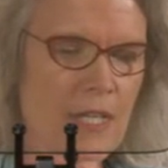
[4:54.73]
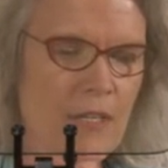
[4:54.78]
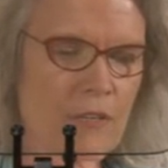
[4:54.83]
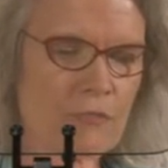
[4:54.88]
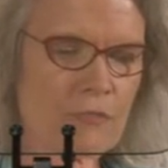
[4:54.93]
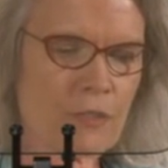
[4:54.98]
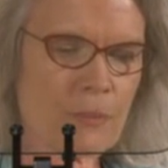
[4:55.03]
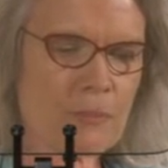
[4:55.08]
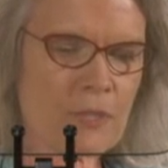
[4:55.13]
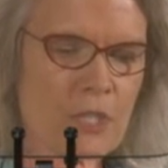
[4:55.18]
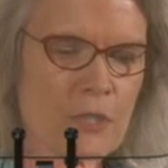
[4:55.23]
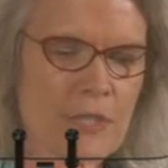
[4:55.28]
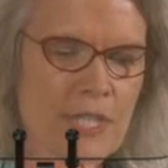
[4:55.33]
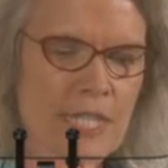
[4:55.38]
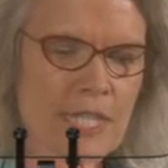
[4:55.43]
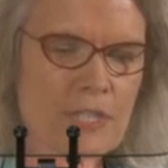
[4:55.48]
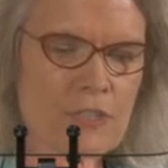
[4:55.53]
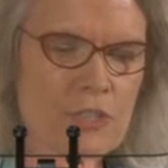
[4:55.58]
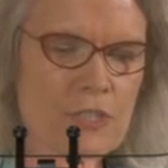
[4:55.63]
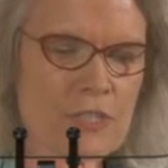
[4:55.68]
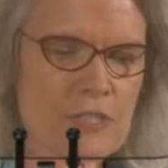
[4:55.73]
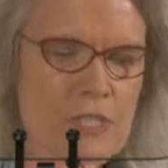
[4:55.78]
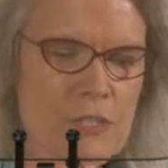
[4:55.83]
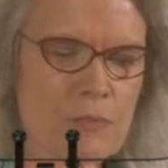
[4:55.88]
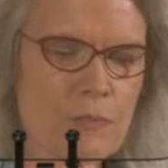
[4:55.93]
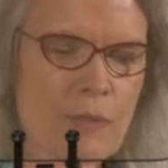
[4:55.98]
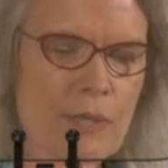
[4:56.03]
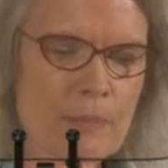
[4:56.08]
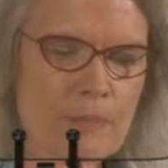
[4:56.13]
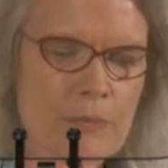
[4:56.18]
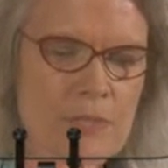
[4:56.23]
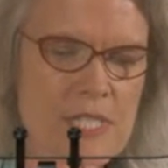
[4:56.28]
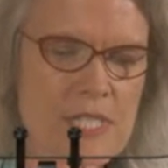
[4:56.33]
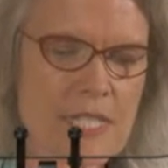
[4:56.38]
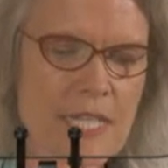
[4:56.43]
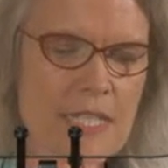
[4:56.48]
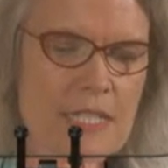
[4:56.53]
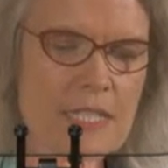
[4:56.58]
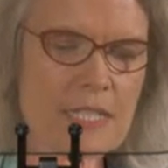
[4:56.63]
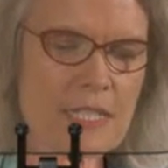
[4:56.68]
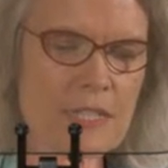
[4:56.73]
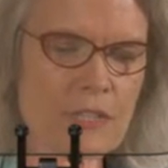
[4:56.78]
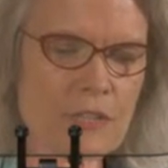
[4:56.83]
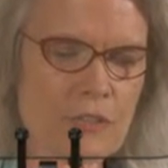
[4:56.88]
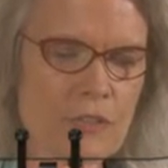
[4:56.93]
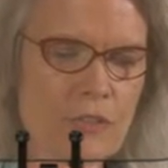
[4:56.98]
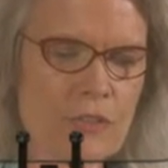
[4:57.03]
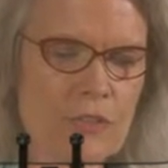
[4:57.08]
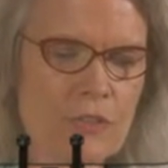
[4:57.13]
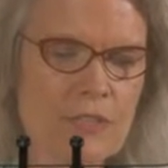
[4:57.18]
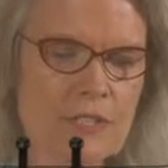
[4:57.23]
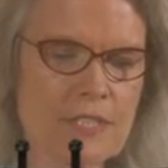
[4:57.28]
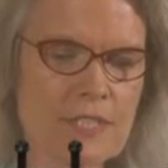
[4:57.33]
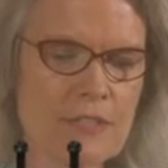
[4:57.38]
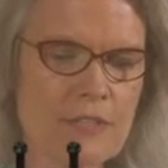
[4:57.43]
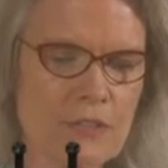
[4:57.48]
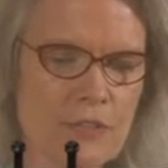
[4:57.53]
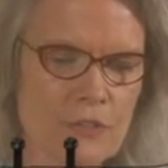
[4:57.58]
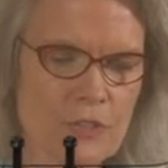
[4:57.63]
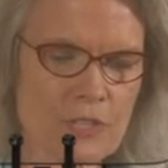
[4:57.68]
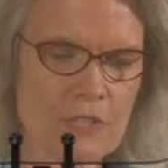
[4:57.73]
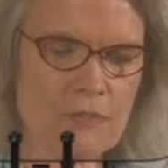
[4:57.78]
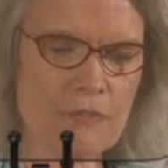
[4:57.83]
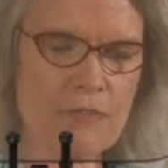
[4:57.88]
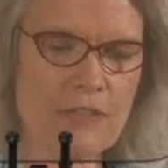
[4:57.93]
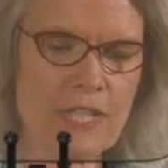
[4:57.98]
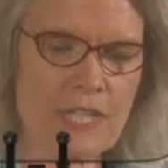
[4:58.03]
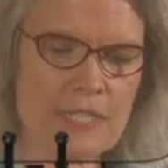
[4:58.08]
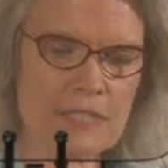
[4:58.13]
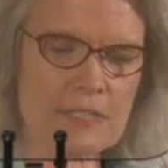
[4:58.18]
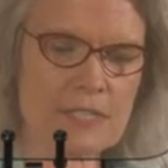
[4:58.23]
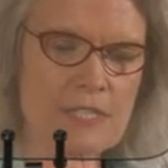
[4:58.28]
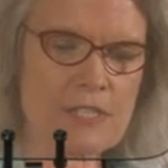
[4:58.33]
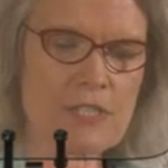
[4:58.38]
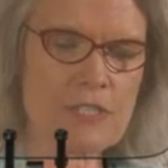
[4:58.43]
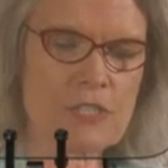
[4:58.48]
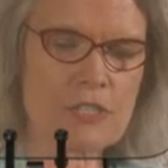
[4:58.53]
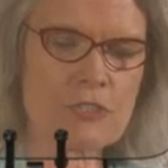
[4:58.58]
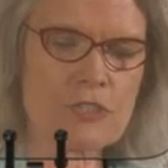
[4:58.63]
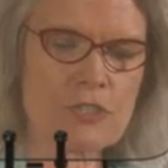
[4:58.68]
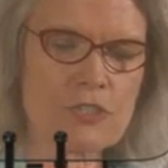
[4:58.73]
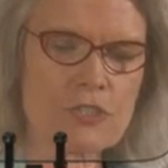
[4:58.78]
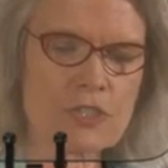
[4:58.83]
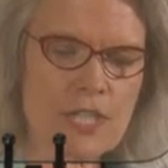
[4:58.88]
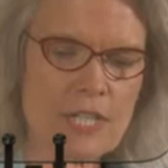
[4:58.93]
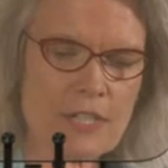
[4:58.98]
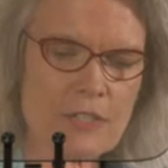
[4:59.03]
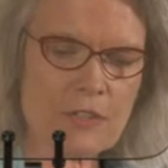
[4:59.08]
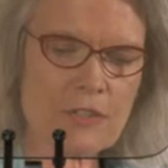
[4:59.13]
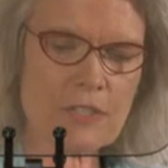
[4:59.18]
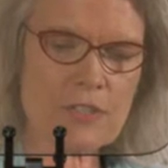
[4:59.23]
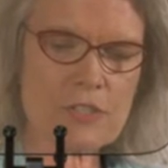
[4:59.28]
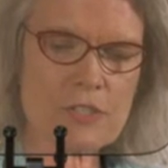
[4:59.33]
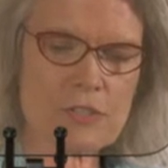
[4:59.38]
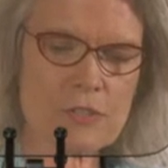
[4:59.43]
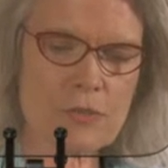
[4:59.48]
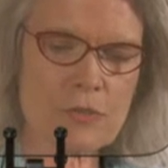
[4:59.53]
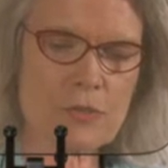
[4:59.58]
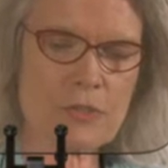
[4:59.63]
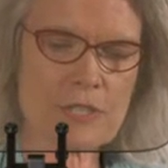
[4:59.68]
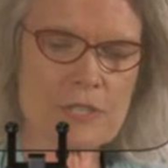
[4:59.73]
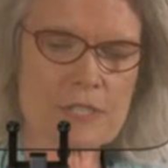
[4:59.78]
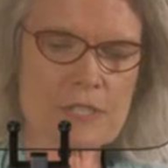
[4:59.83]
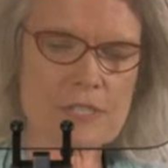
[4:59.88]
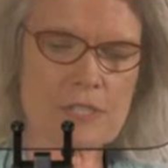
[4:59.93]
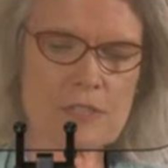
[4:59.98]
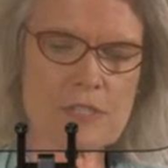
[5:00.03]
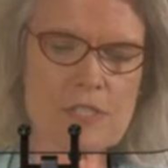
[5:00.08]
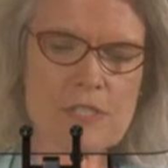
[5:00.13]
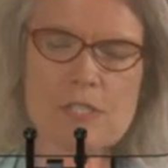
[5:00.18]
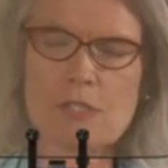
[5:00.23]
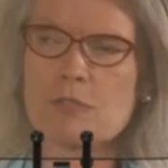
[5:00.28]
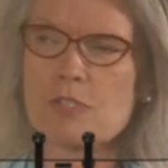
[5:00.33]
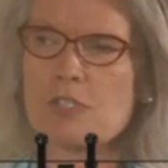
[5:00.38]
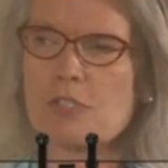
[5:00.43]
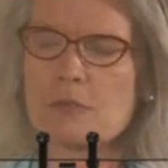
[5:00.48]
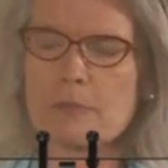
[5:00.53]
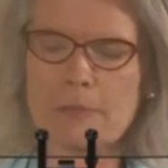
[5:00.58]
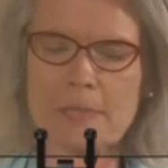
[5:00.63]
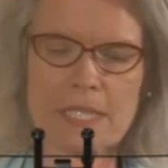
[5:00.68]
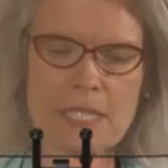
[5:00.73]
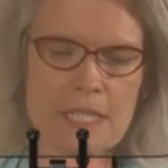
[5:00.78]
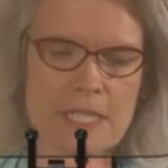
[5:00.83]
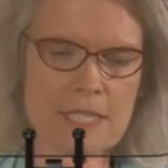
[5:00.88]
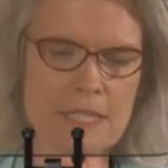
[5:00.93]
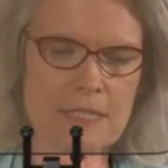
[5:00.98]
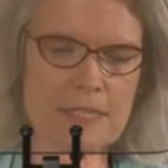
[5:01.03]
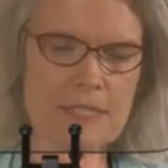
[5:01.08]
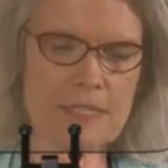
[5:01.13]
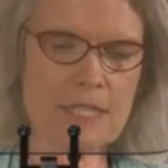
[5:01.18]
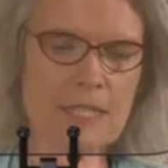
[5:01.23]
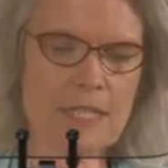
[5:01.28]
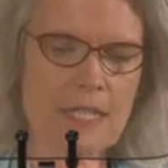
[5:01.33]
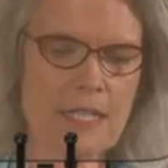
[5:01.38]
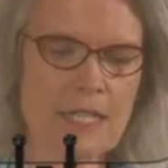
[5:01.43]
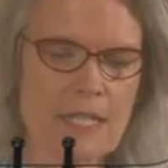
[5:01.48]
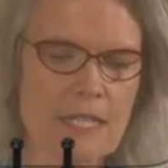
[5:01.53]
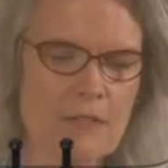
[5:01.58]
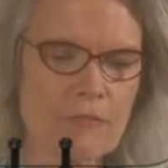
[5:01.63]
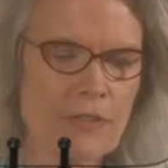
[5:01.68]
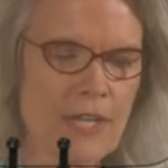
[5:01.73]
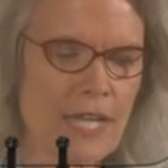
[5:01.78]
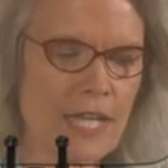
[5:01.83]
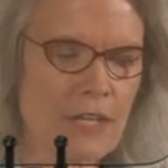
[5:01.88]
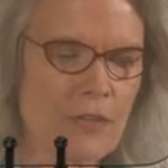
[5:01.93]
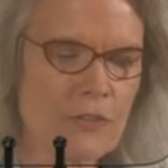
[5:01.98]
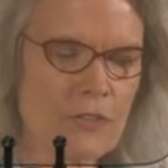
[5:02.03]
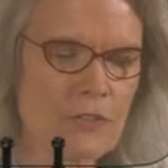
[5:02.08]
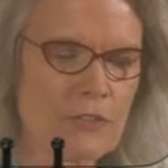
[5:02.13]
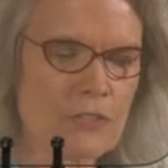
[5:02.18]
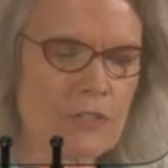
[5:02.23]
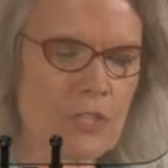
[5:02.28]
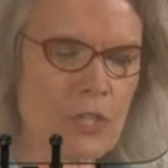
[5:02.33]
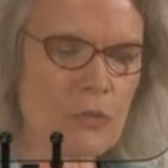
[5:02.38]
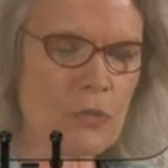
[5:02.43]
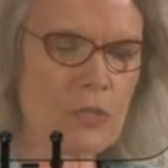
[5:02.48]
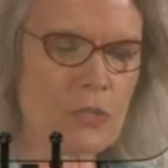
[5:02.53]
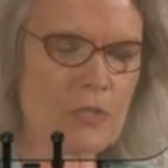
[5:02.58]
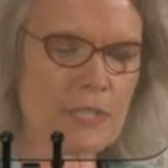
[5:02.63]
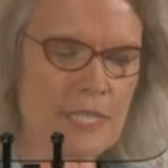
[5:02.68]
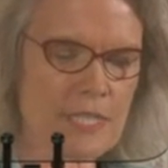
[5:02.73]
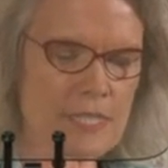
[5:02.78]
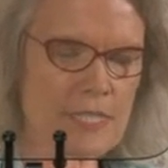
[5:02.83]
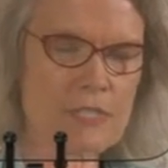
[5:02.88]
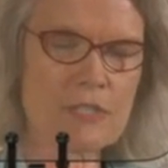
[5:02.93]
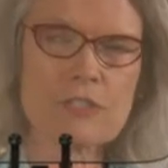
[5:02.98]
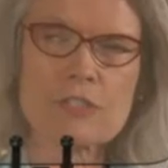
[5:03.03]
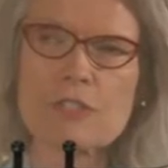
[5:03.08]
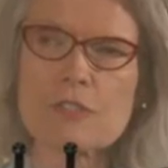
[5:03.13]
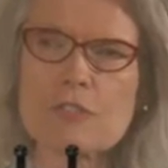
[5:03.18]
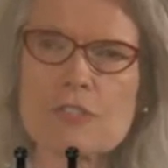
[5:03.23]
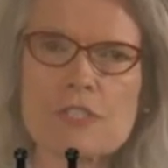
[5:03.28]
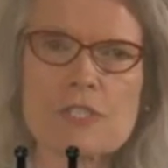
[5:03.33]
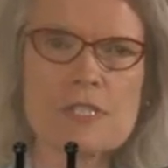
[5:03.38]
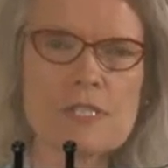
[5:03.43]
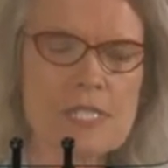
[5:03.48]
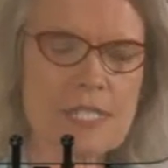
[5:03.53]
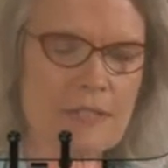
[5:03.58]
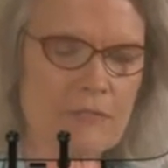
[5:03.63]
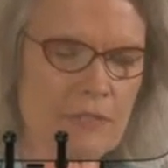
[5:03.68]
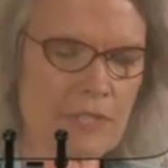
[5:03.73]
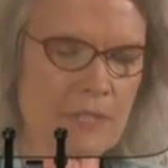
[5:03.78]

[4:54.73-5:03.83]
from locations representing our 30, 30, finalists to share their stories on social media of how their local institutions have